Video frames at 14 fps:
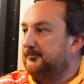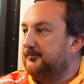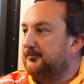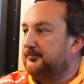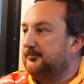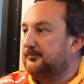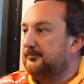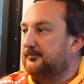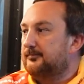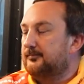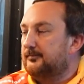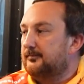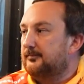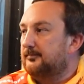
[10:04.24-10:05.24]

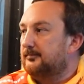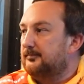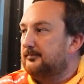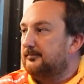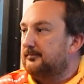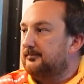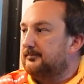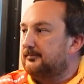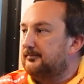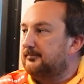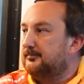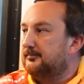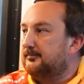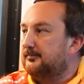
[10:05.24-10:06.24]

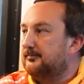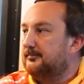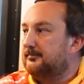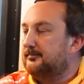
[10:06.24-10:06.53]
No words are spoken by the person on screen.